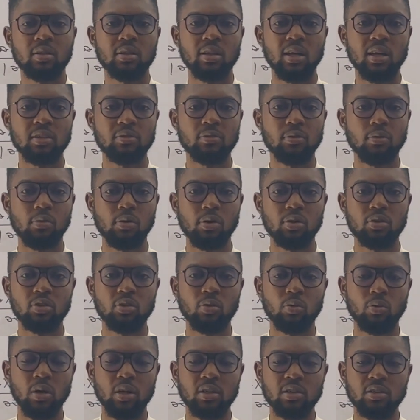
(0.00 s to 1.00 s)
Thanks for
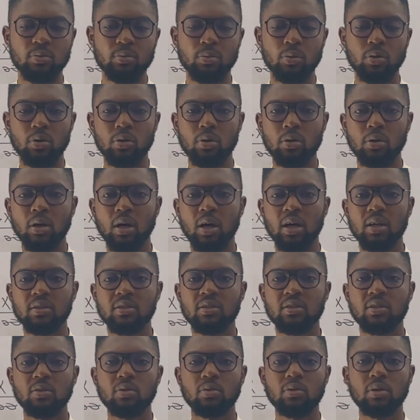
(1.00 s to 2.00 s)
watching once more, and
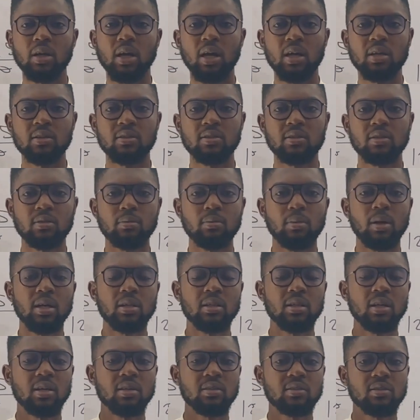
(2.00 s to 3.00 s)
see you guys in my
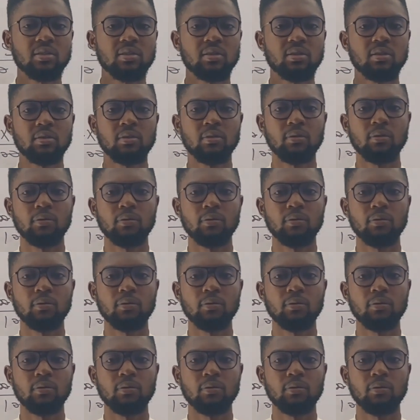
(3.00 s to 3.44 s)
next